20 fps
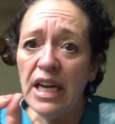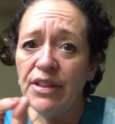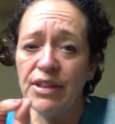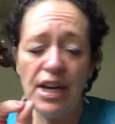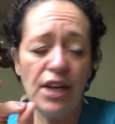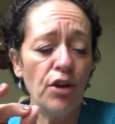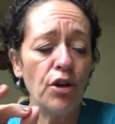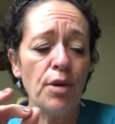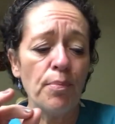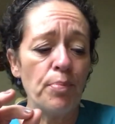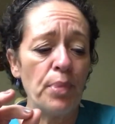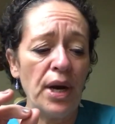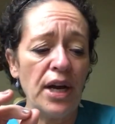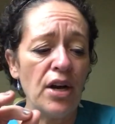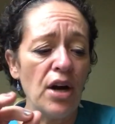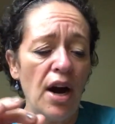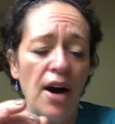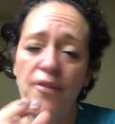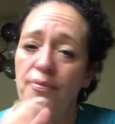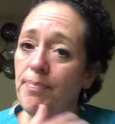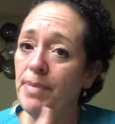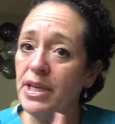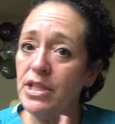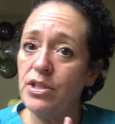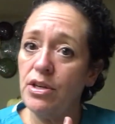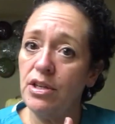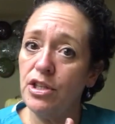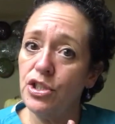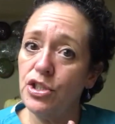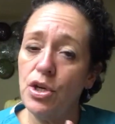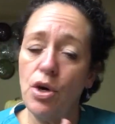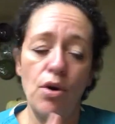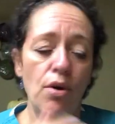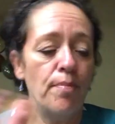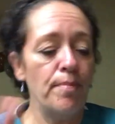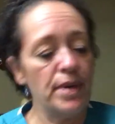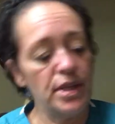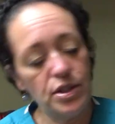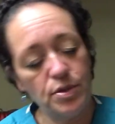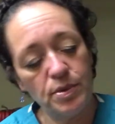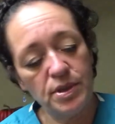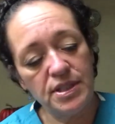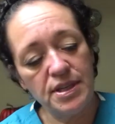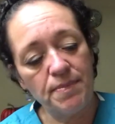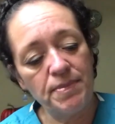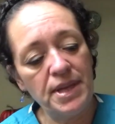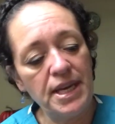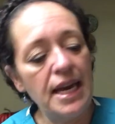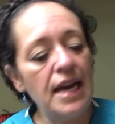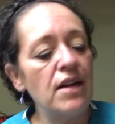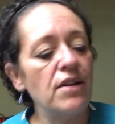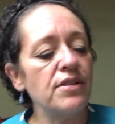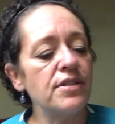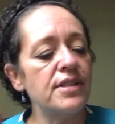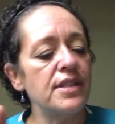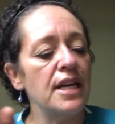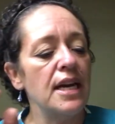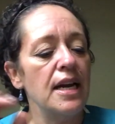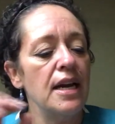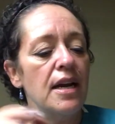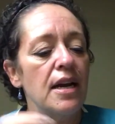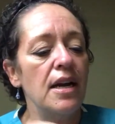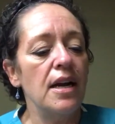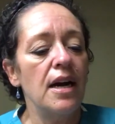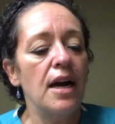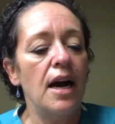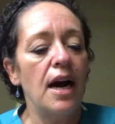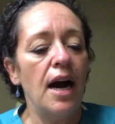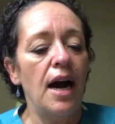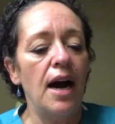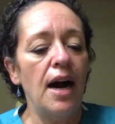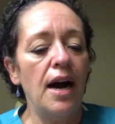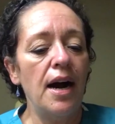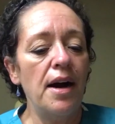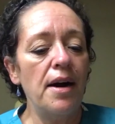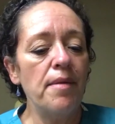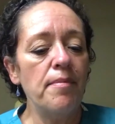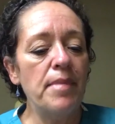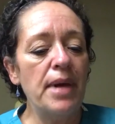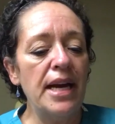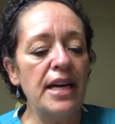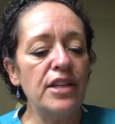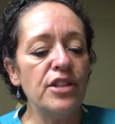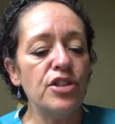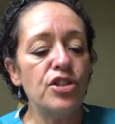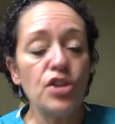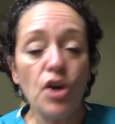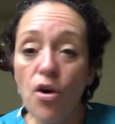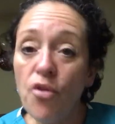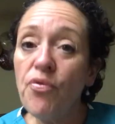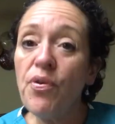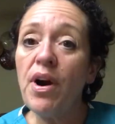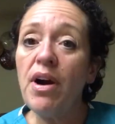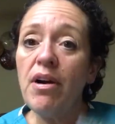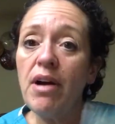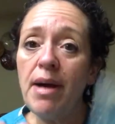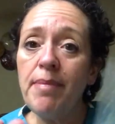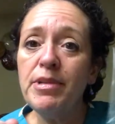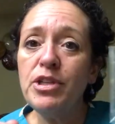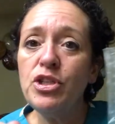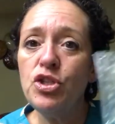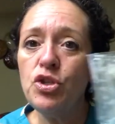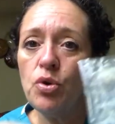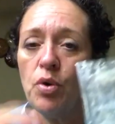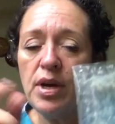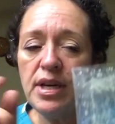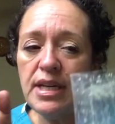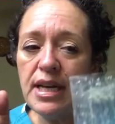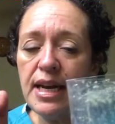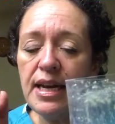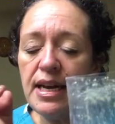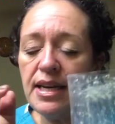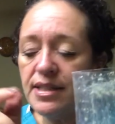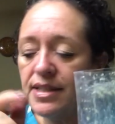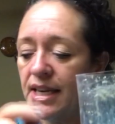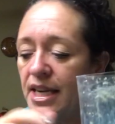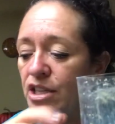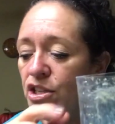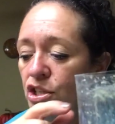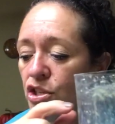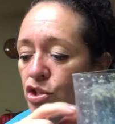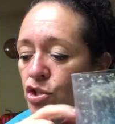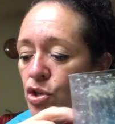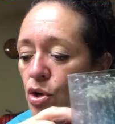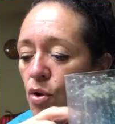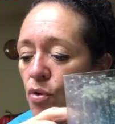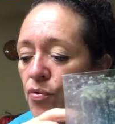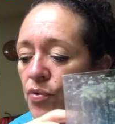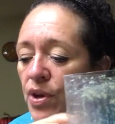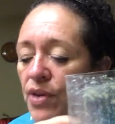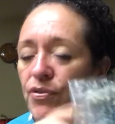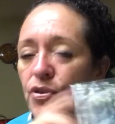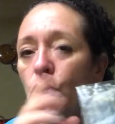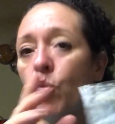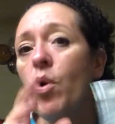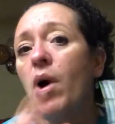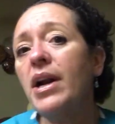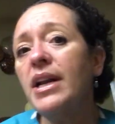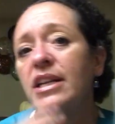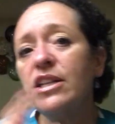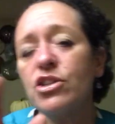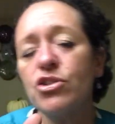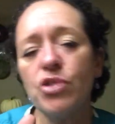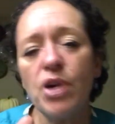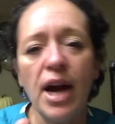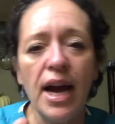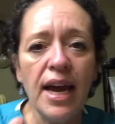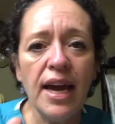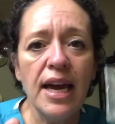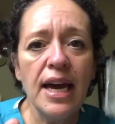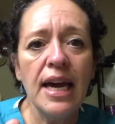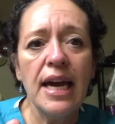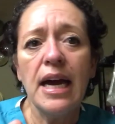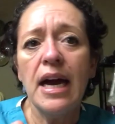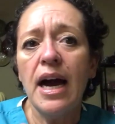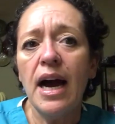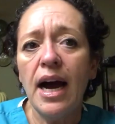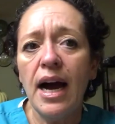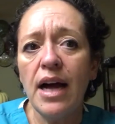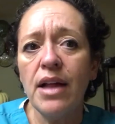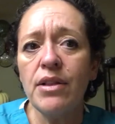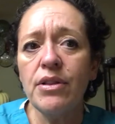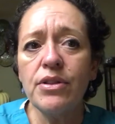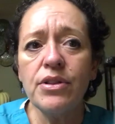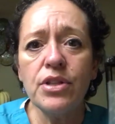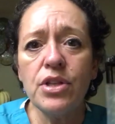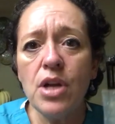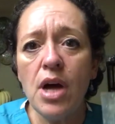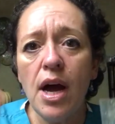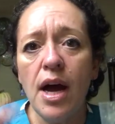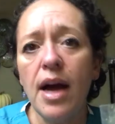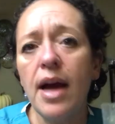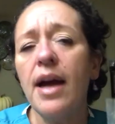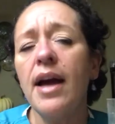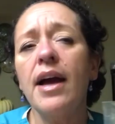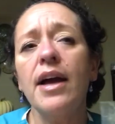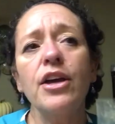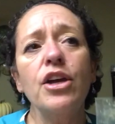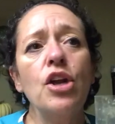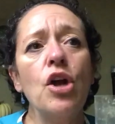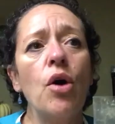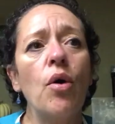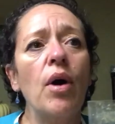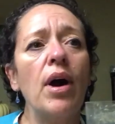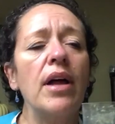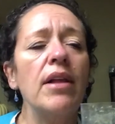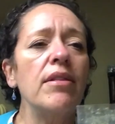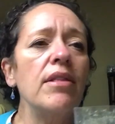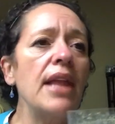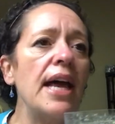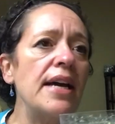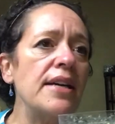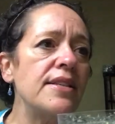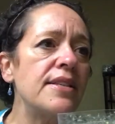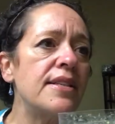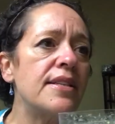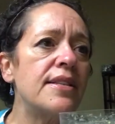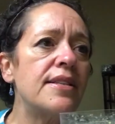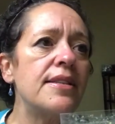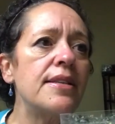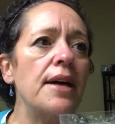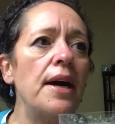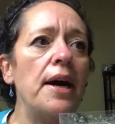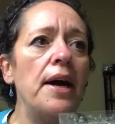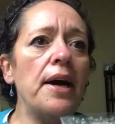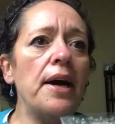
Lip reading: that you can break off, mix on its own, mix it with something else. And so far I'm enjoying Nene's Kitchen. So if you're wanting to try a, you know, a less,